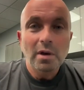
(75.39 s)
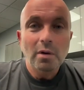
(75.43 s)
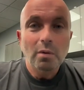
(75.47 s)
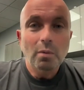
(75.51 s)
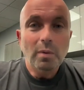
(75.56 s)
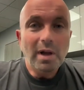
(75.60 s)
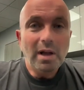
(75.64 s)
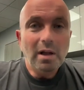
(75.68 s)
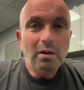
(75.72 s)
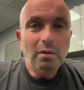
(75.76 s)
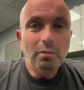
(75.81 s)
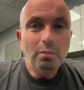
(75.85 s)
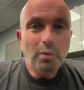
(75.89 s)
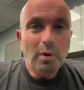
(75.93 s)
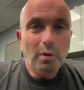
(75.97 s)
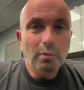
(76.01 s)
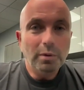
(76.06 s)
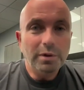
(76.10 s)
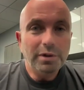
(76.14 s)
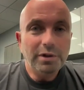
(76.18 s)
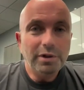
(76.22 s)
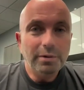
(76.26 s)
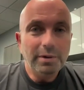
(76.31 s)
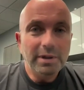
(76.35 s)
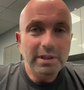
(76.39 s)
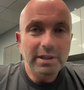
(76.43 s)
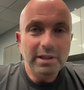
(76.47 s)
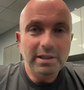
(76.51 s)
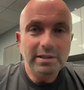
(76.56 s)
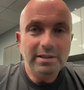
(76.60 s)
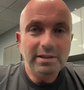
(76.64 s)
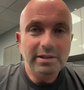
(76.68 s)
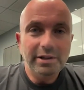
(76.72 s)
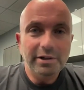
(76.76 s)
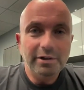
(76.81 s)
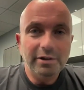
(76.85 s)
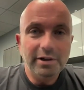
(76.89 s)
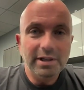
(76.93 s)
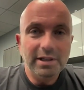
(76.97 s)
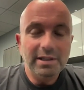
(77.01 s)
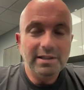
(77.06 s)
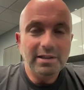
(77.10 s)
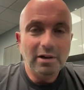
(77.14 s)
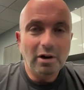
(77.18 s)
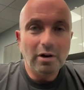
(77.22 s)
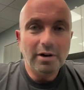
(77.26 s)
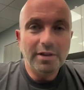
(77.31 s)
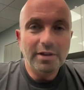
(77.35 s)
Well, what we're doing this year
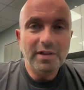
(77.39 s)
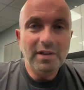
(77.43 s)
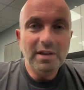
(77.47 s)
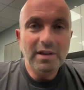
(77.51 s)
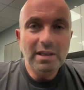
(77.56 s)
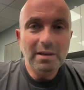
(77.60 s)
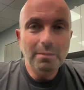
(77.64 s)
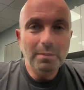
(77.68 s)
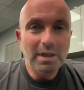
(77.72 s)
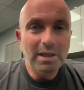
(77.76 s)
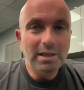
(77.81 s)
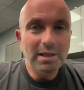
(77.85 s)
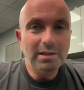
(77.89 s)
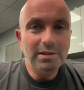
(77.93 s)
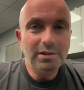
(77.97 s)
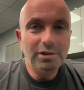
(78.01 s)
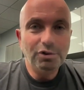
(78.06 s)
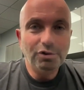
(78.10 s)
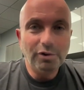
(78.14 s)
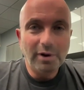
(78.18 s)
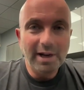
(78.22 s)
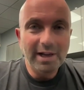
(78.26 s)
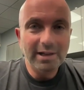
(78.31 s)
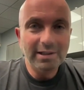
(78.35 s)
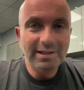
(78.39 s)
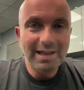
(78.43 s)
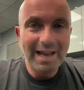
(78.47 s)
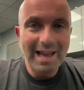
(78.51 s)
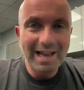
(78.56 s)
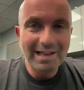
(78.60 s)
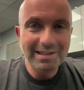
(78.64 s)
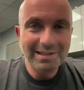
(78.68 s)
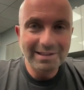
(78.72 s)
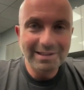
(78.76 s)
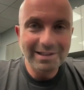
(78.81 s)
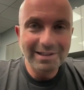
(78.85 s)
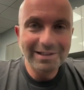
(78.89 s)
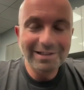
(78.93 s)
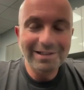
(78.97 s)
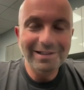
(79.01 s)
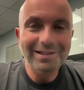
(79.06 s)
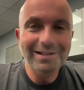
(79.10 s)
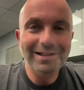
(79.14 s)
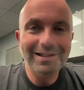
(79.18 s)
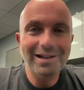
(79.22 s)
is our theme is Dragtastic.